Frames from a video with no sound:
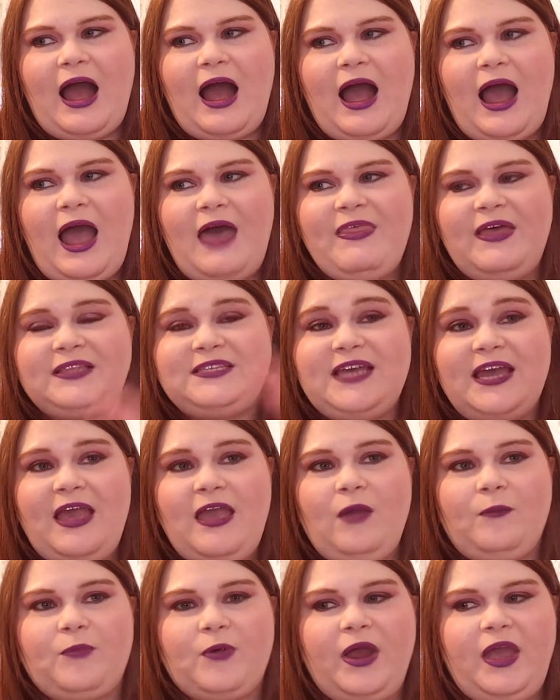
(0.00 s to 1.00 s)
and then taking
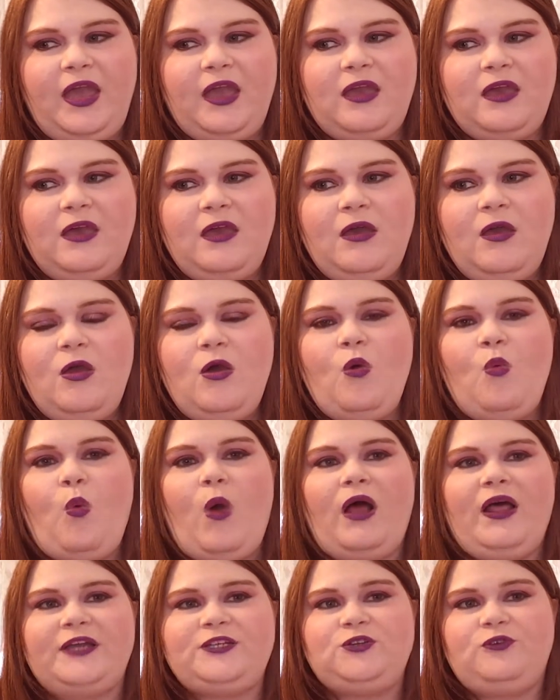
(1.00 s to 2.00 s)
a break
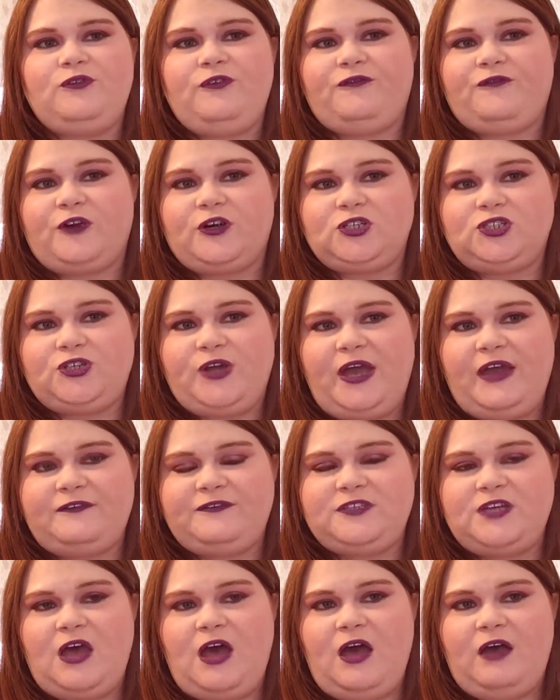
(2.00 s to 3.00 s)
while I do the first
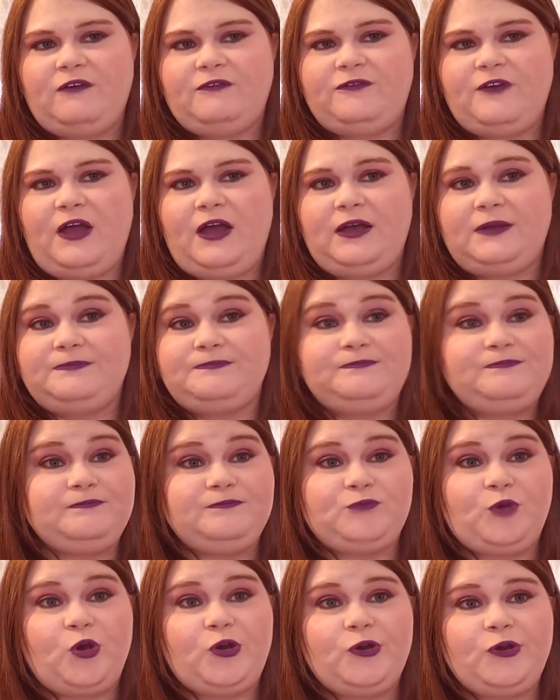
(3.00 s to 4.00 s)
draft of
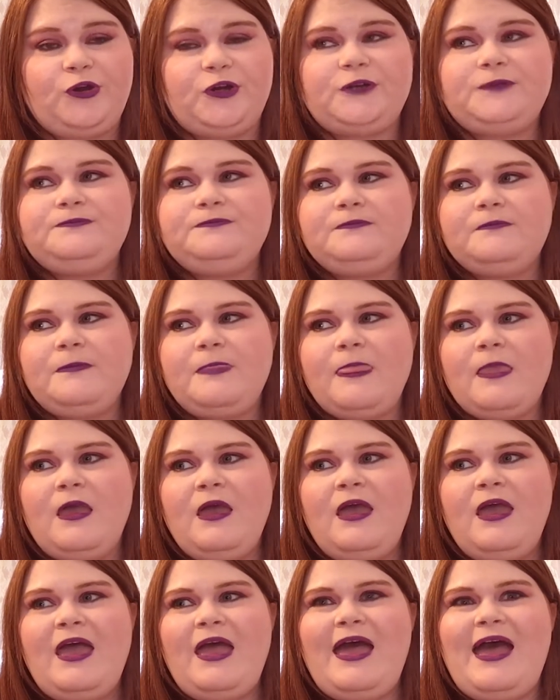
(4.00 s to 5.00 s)
Broken Girl,
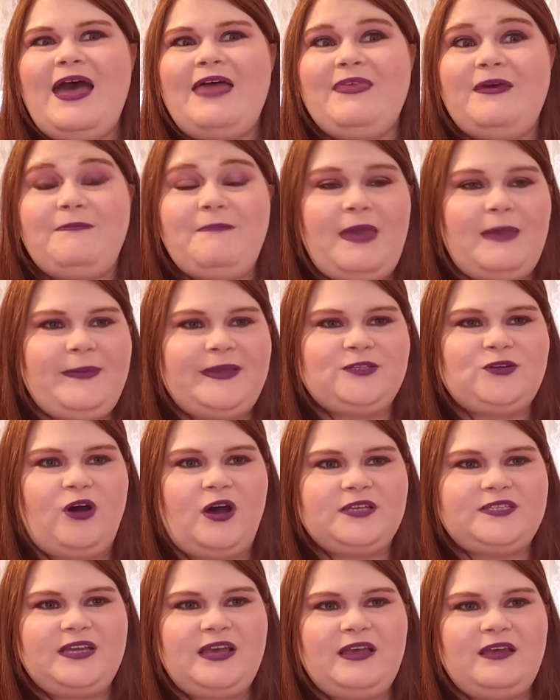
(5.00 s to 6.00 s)
and then maybe
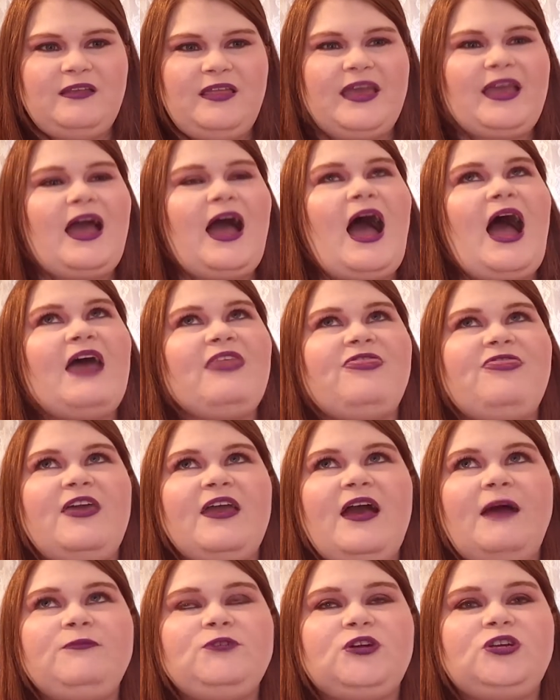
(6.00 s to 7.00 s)
tossing, like, I
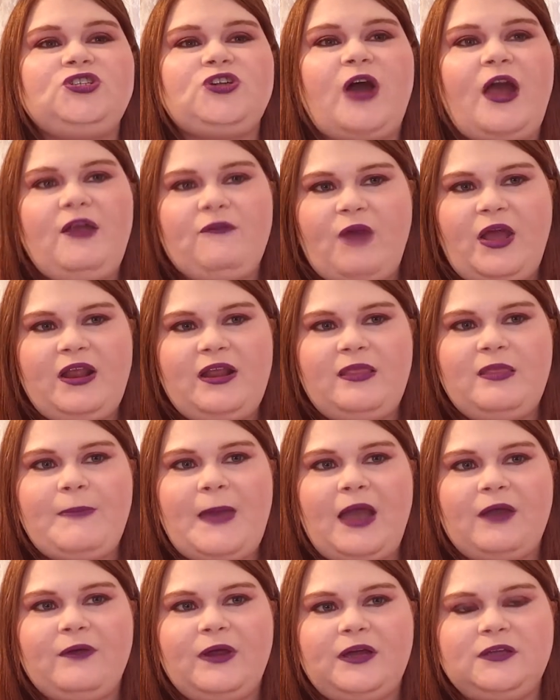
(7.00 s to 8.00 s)
think I'm going to try and write it in the
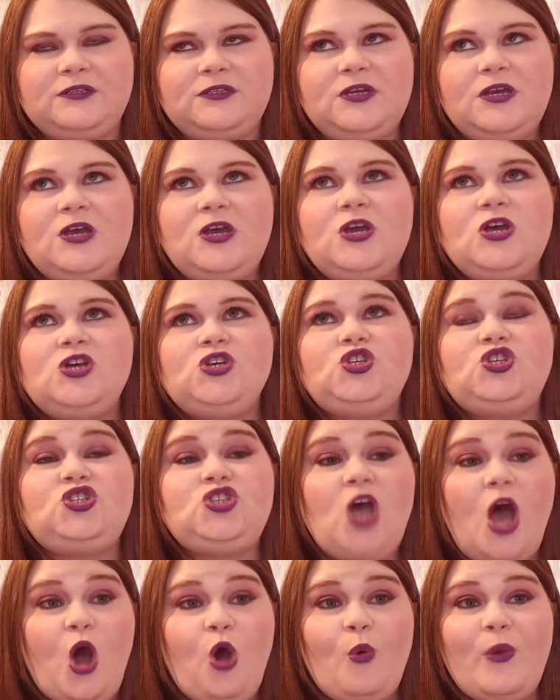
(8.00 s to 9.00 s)
background.
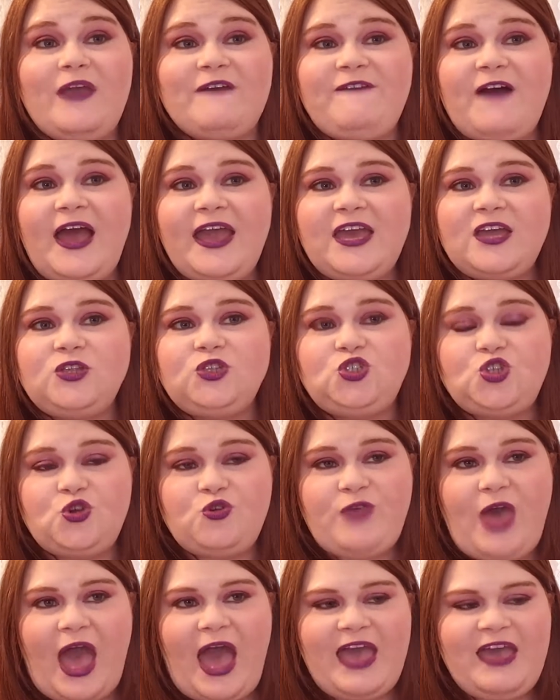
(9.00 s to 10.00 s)
So if I can
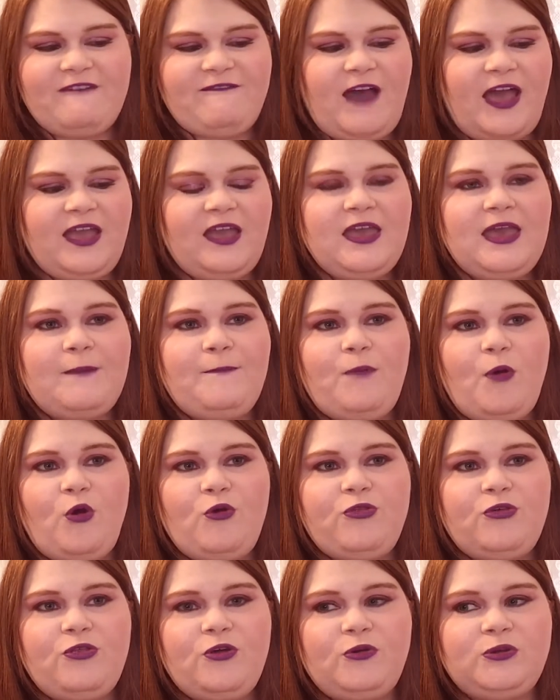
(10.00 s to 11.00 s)
do that, if I can get
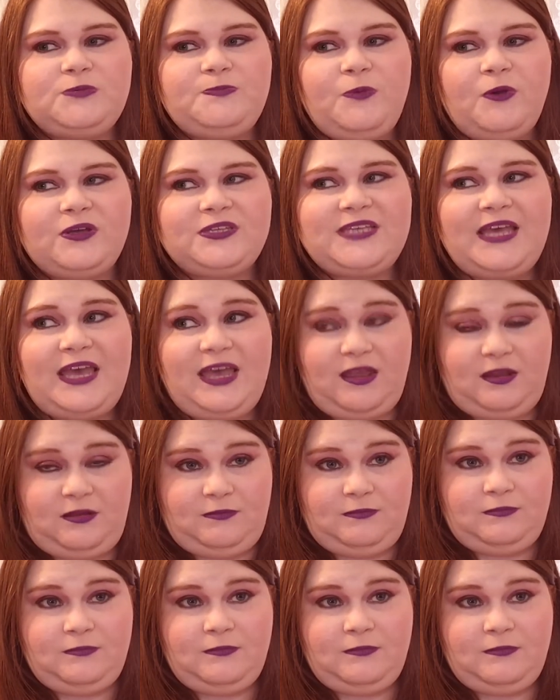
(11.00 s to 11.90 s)
both of those books in